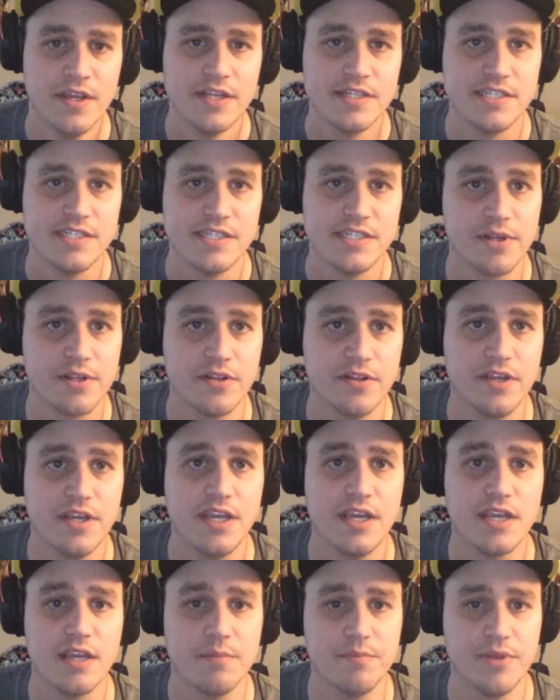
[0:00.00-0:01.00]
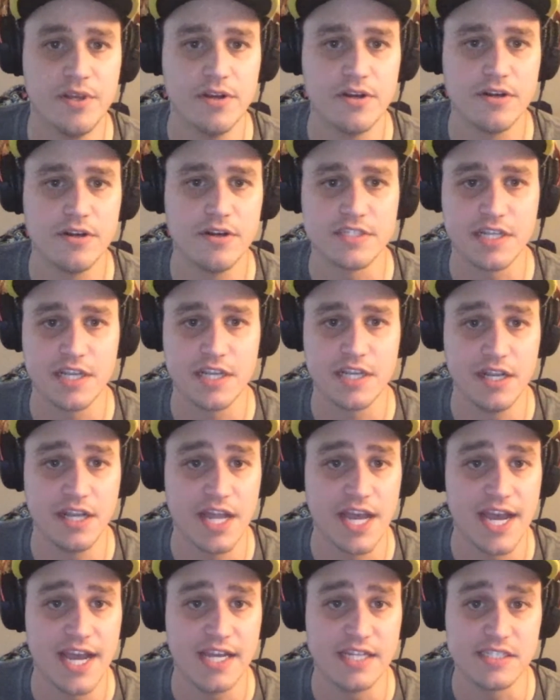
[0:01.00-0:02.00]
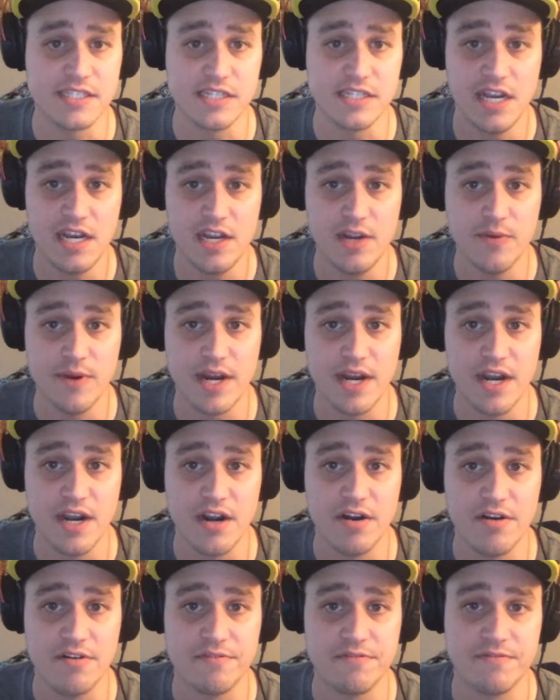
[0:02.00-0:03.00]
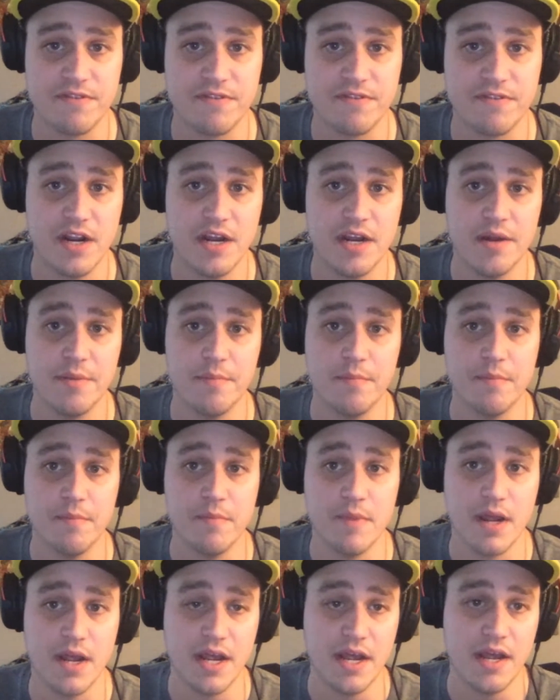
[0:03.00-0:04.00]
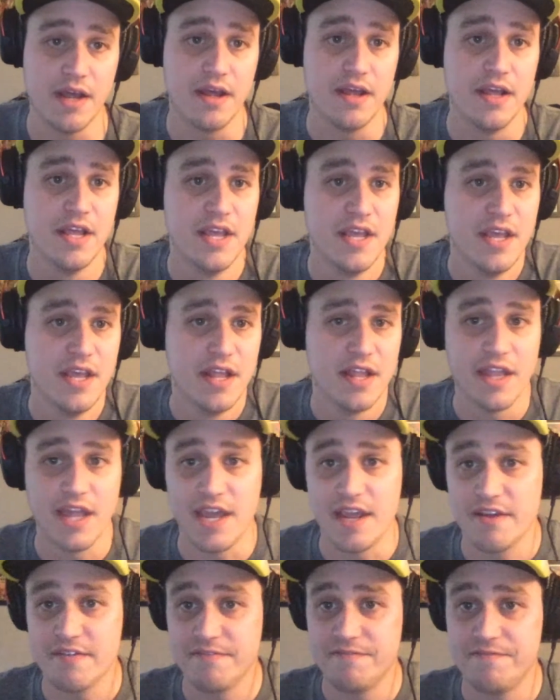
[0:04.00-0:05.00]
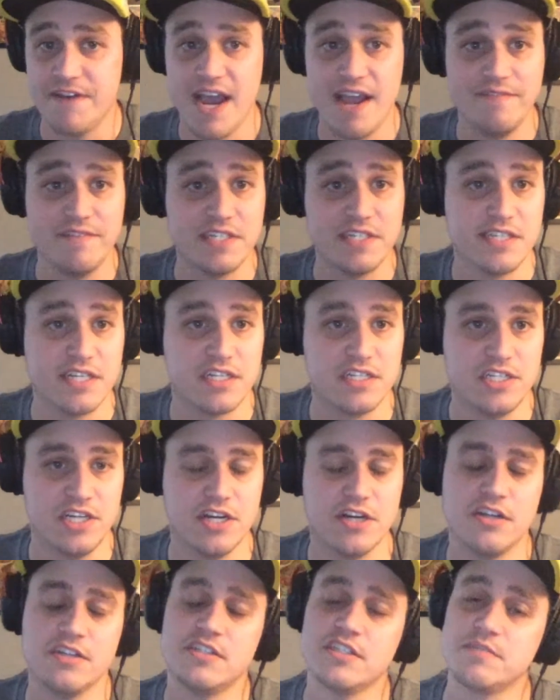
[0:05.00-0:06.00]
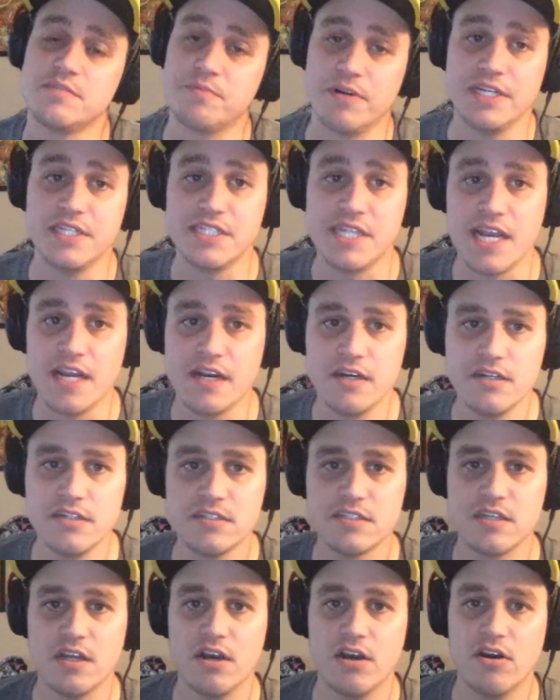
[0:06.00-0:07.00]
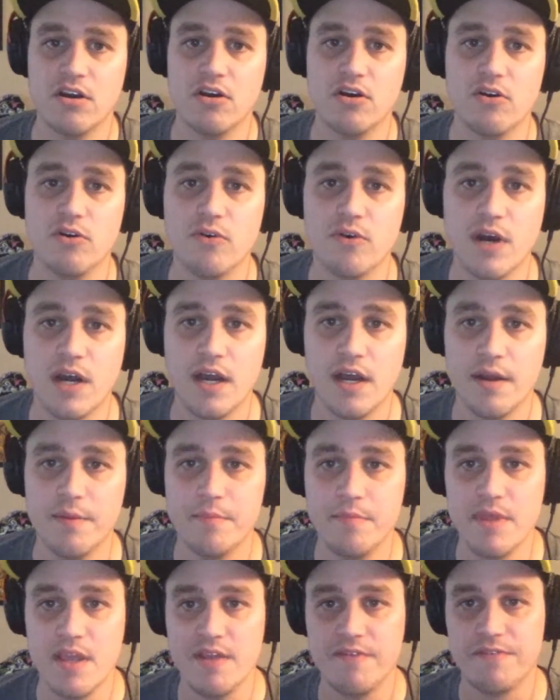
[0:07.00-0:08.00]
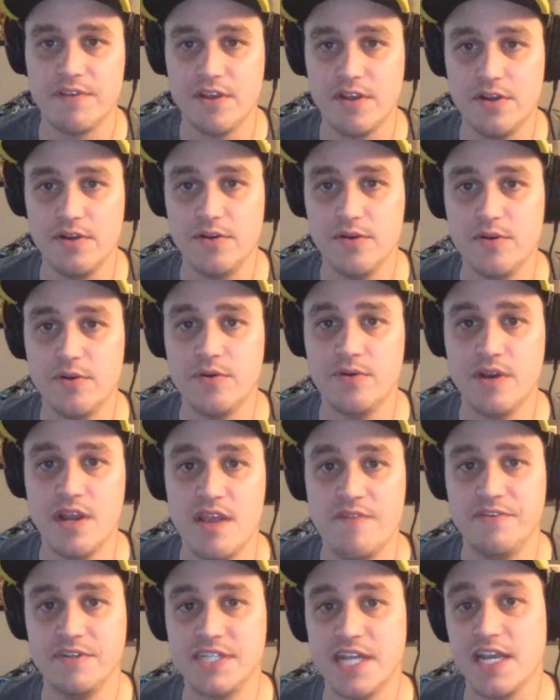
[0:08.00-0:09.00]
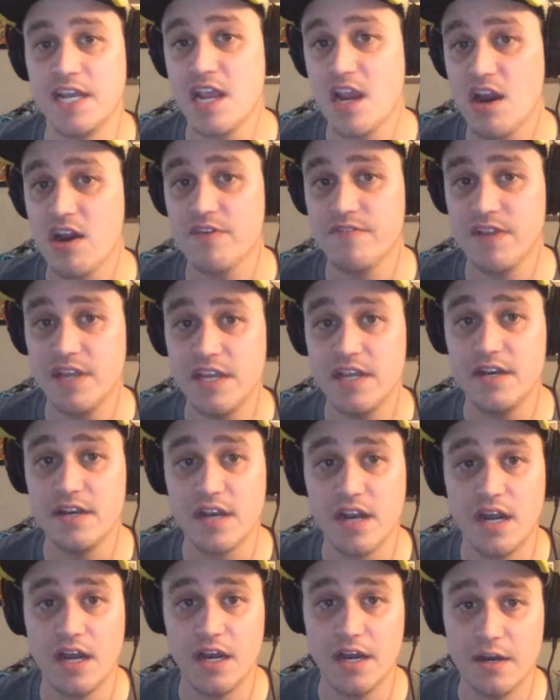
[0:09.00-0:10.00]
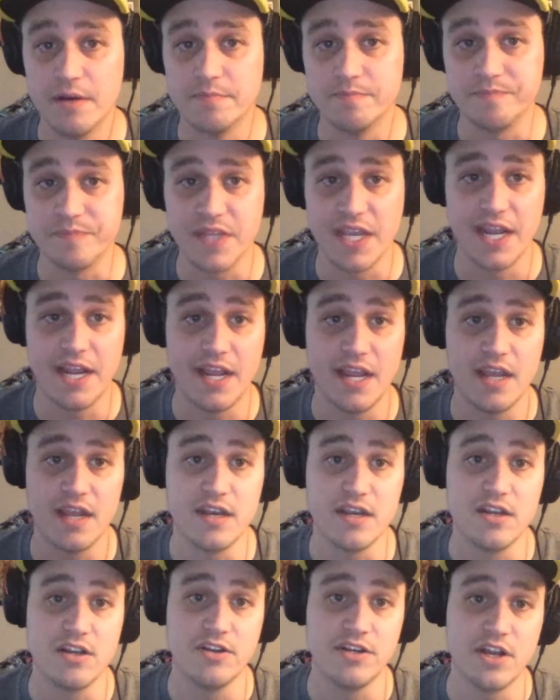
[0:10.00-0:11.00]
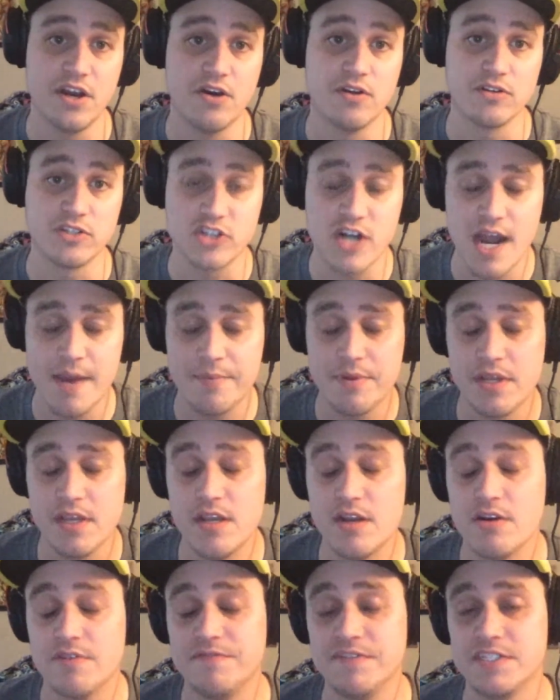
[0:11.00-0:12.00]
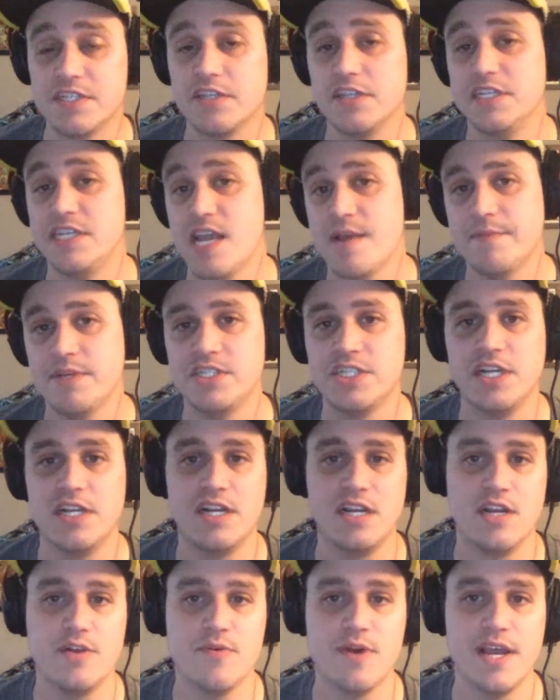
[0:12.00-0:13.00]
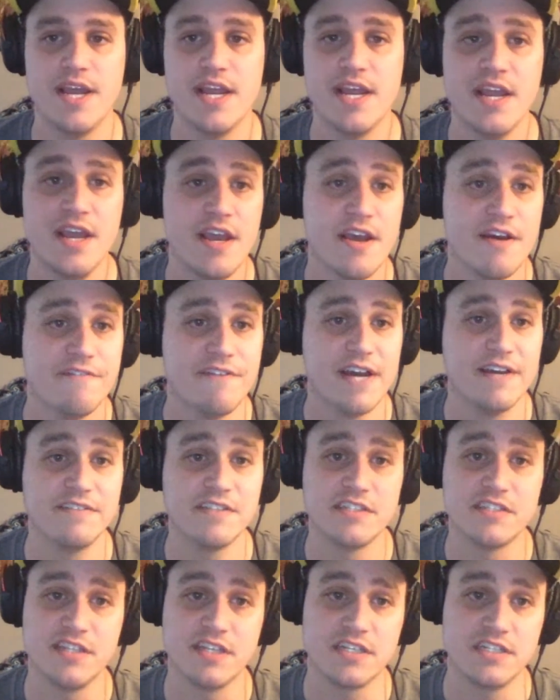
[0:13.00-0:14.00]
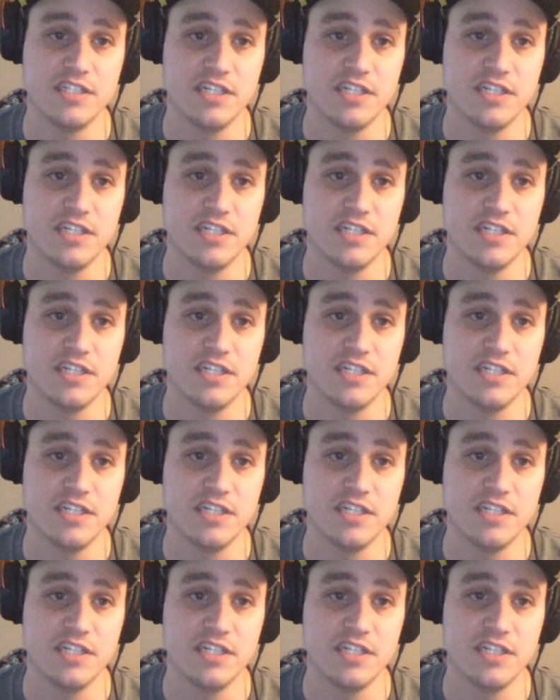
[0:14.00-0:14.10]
Typically, computers can last anywhere from like 5 to 6 years is pretty standard. So if you take care of it and you don't drop it or physically damage it in any way, 5 to 6